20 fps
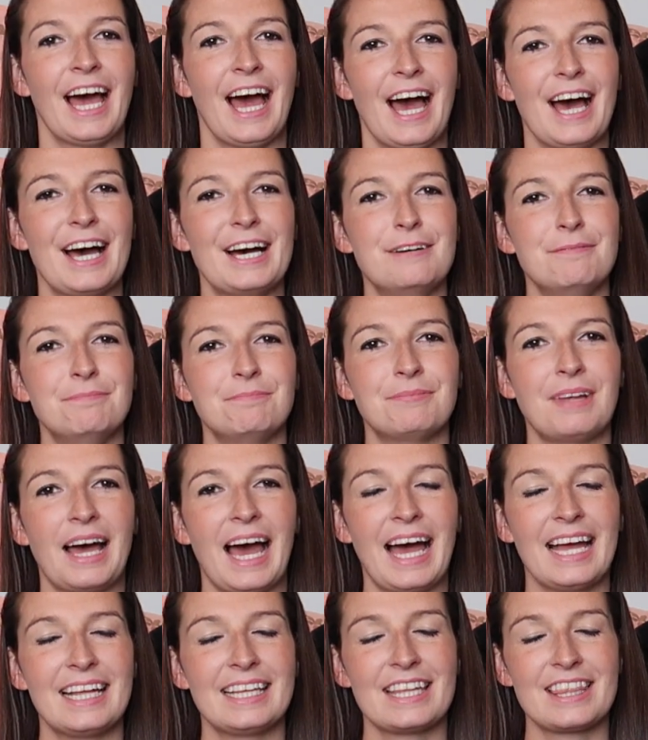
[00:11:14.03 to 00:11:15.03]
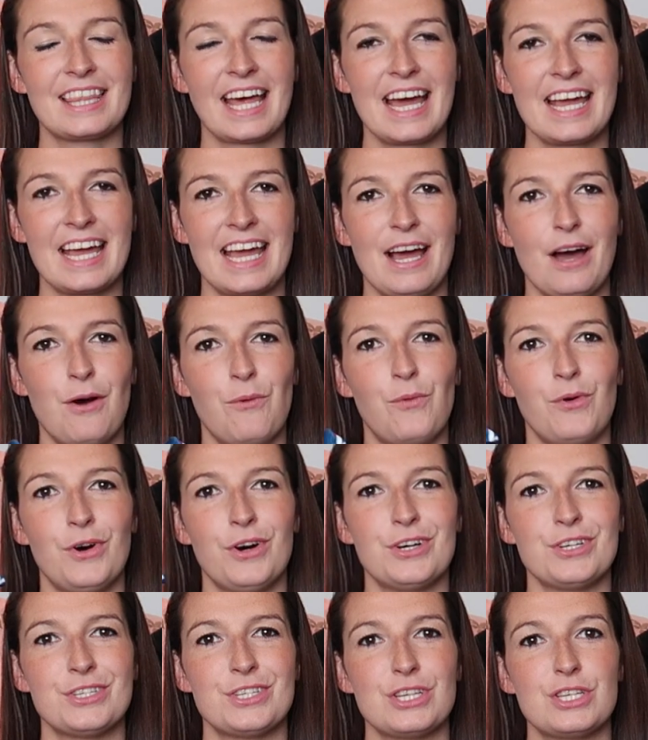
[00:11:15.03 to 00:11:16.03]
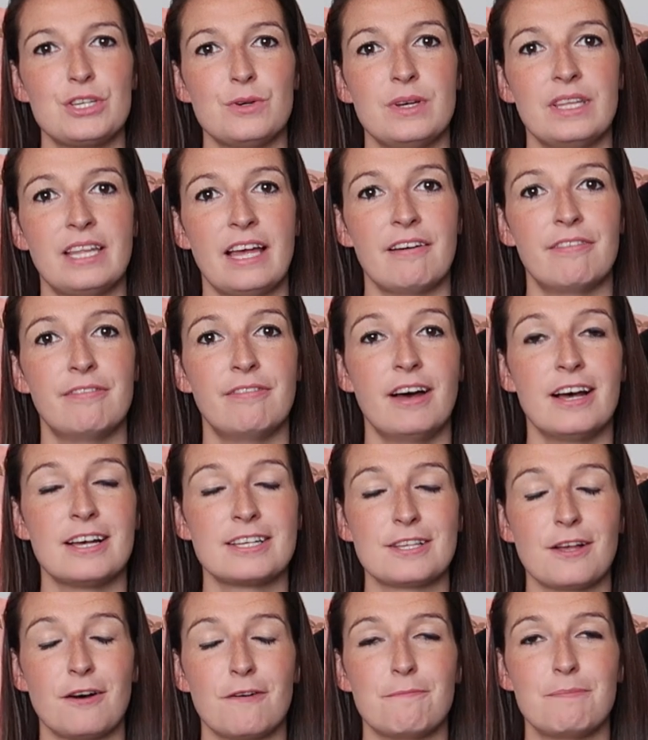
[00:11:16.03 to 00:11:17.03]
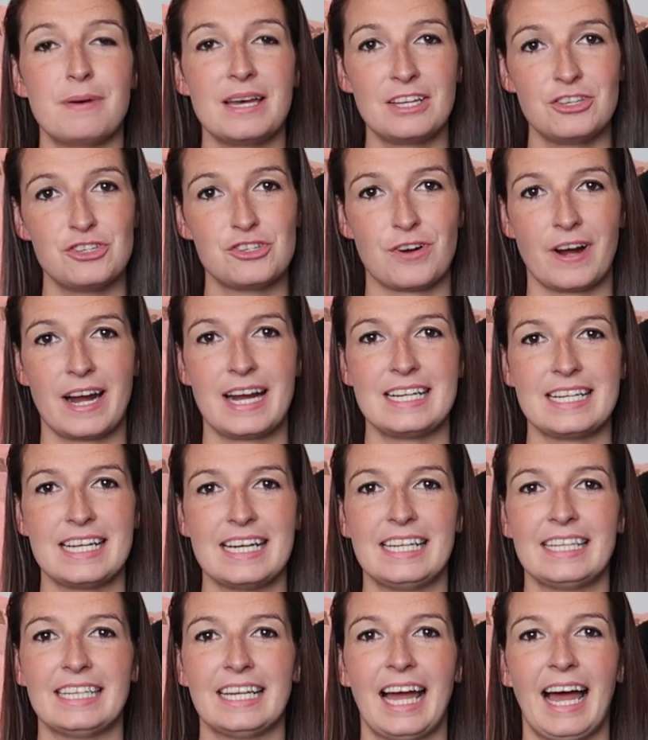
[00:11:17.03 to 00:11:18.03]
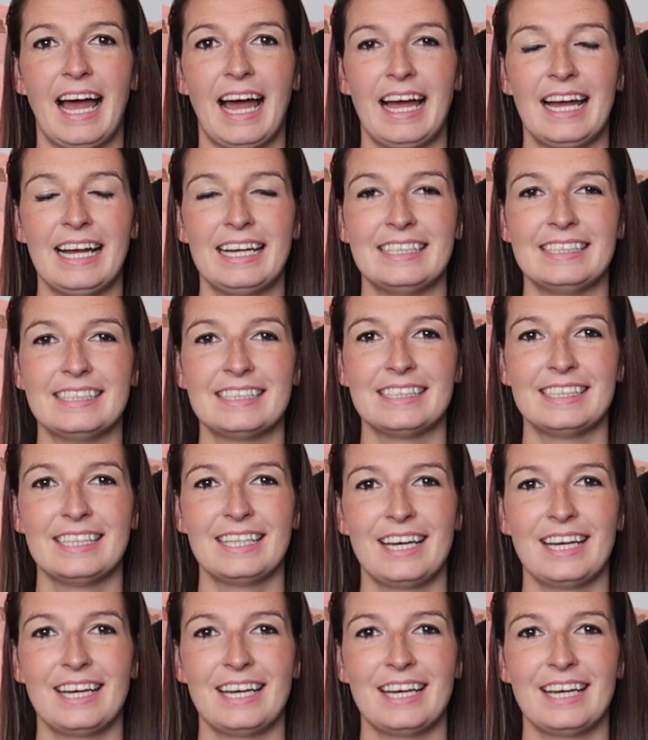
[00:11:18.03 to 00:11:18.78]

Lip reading: and they was doing their first lot of pin trading, and